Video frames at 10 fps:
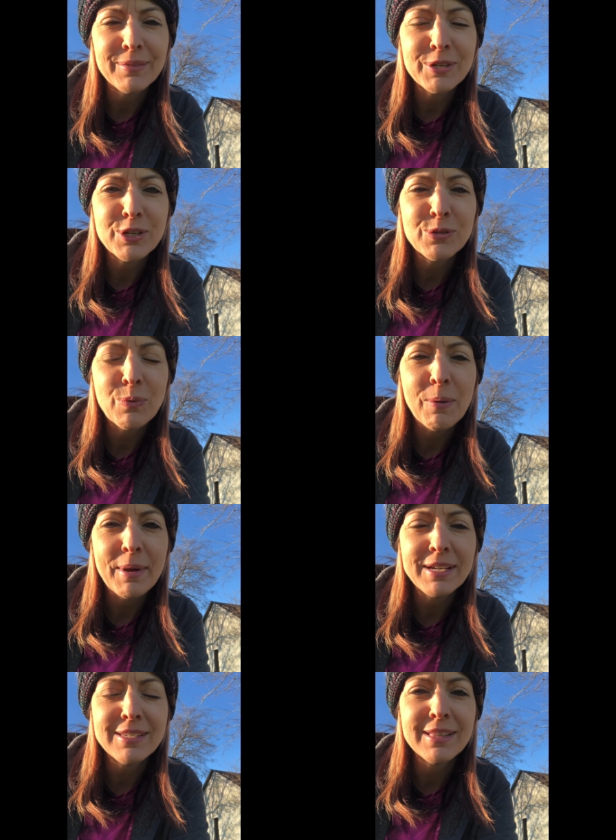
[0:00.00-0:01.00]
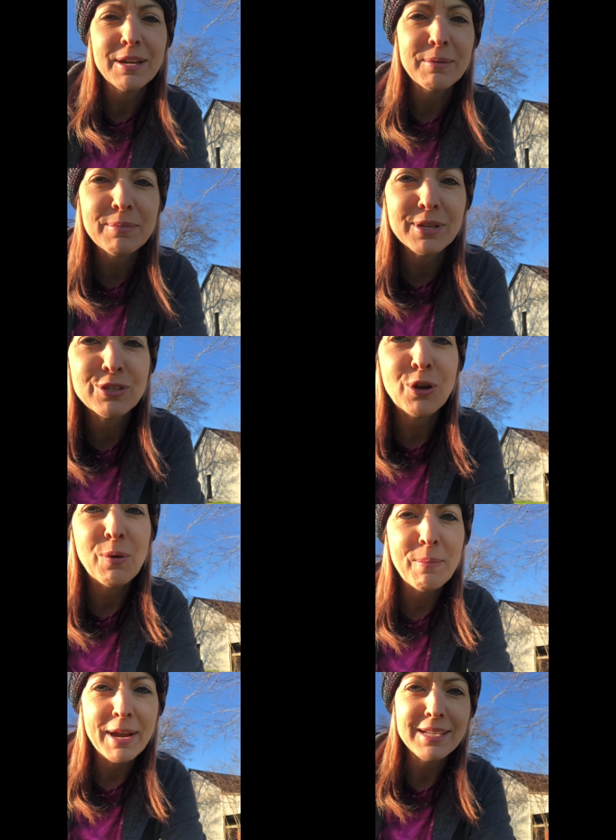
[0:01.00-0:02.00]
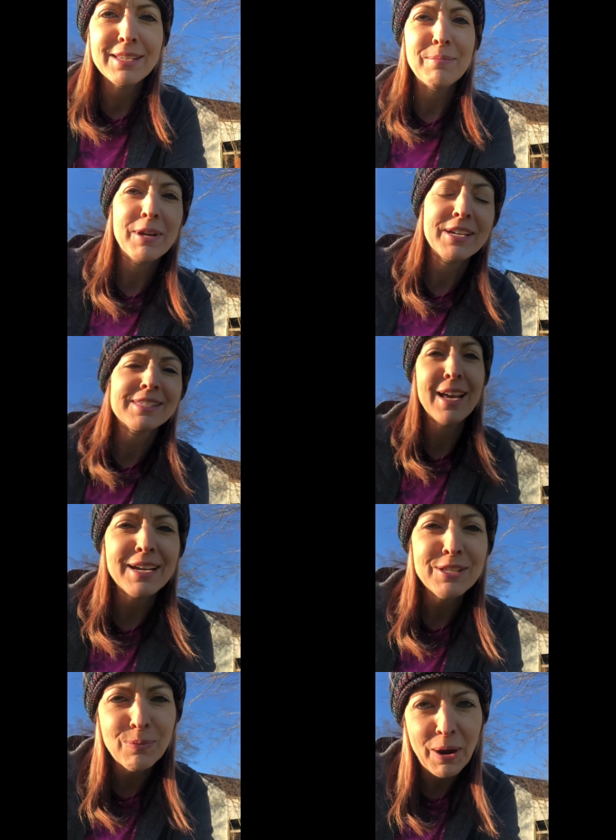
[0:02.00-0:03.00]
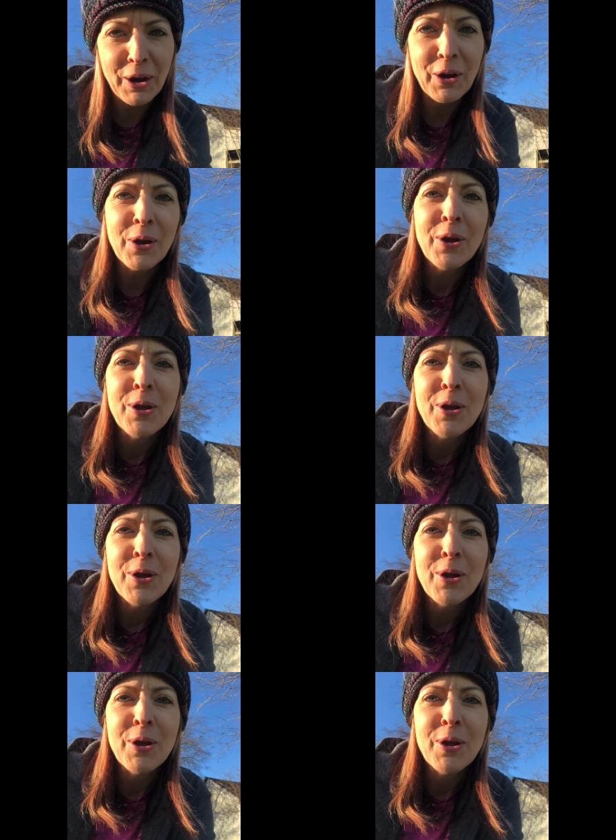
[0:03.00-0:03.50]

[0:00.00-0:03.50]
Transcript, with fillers: which is what makes them so amazing because that is where